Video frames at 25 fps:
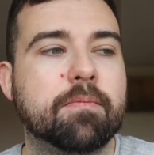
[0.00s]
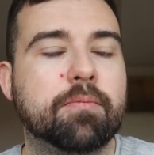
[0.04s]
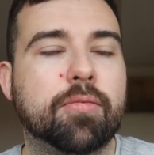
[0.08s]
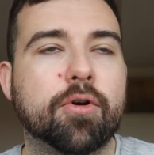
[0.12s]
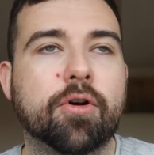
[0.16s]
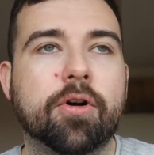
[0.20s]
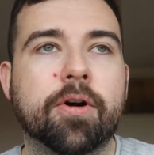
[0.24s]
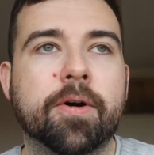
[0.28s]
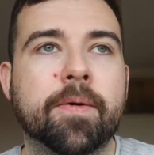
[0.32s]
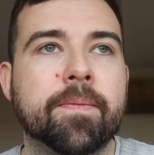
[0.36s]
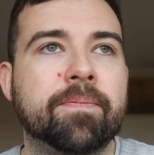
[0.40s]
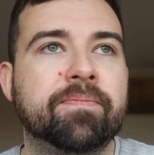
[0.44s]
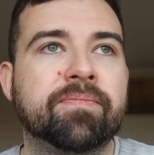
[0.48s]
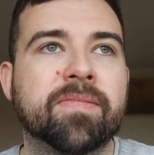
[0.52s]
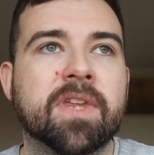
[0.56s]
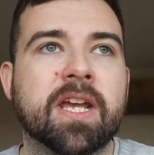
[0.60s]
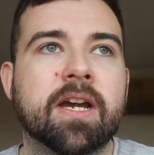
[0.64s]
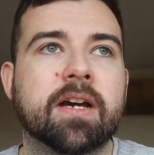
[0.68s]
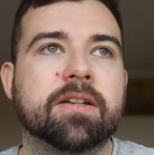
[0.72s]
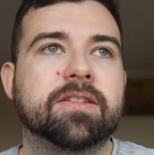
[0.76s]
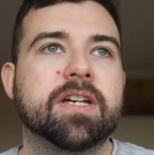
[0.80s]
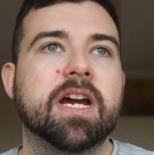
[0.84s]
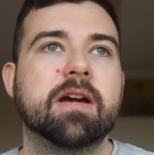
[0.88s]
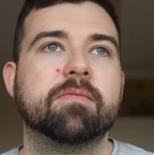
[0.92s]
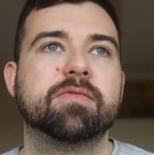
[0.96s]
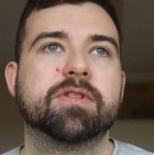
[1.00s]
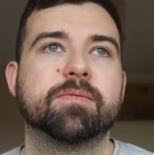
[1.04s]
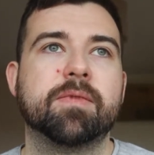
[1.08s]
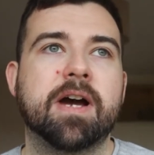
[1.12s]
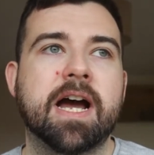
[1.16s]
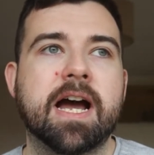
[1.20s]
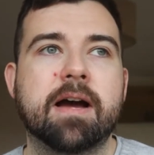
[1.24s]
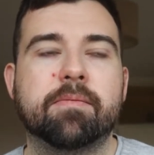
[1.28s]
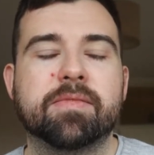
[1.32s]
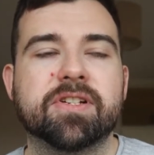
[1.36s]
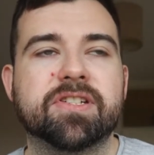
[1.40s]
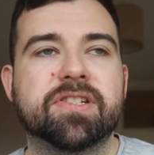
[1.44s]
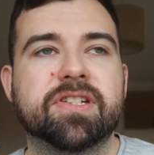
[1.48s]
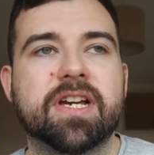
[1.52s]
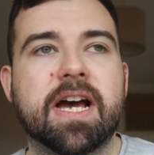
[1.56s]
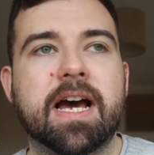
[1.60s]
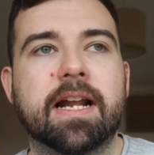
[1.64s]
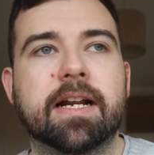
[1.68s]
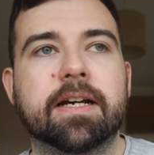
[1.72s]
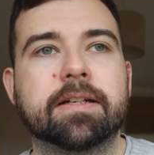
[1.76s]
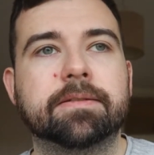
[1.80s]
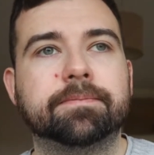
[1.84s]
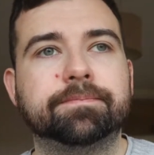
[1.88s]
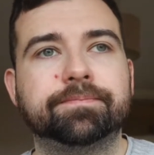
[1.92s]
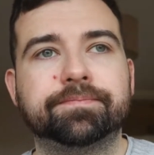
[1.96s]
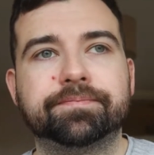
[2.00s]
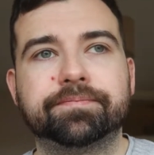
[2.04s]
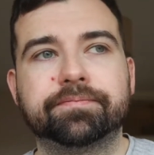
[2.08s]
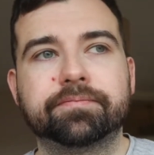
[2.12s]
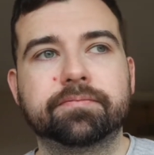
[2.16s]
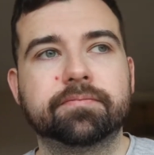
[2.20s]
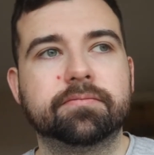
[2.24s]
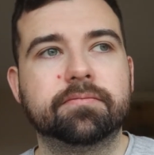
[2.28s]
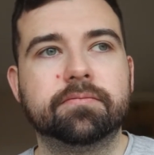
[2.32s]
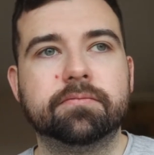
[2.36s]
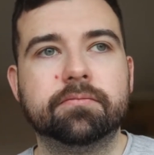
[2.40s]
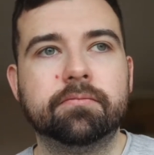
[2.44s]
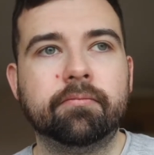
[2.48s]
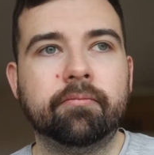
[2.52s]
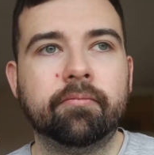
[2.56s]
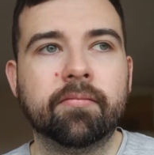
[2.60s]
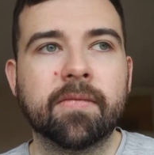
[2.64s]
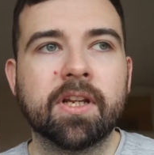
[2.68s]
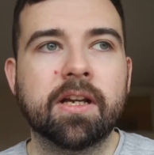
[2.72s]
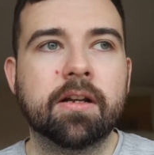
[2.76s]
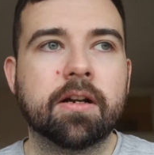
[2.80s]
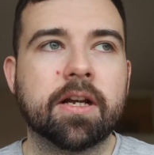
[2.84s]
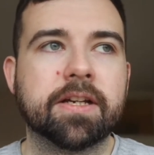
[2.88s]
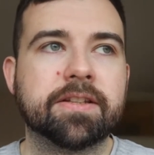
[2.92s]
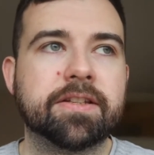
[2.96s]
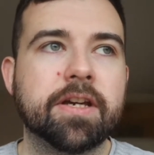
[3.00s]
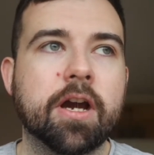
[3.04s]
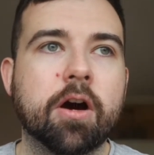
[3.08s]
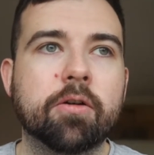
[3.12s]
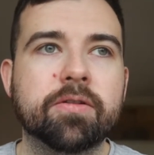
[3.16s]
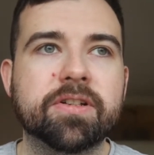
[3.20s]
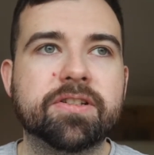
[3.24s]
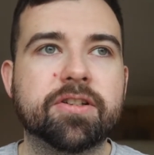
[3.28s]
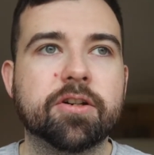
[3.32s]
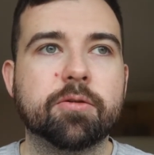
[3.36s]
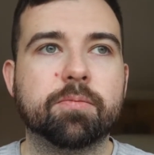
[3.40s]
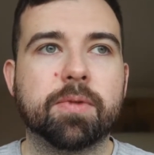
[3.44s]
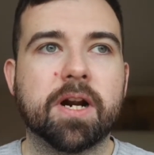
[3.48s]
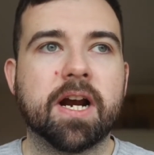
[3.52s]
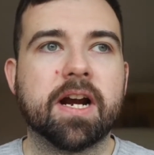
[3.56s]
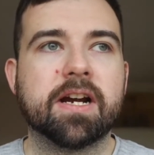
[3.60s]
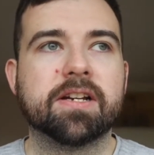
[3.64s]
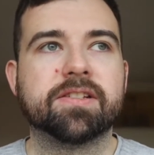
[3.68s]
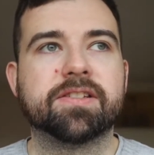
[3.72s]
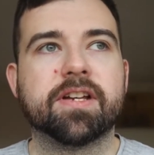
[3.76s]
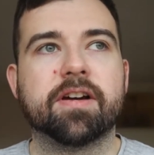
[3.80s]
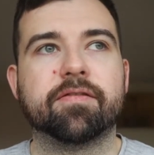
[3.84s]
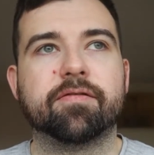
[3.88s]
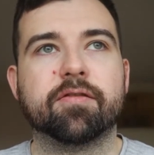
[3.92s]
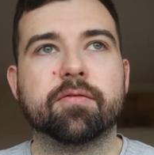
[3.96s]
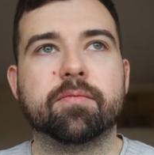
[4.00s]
But in terms of Mohamed Salah, like, the only two players that for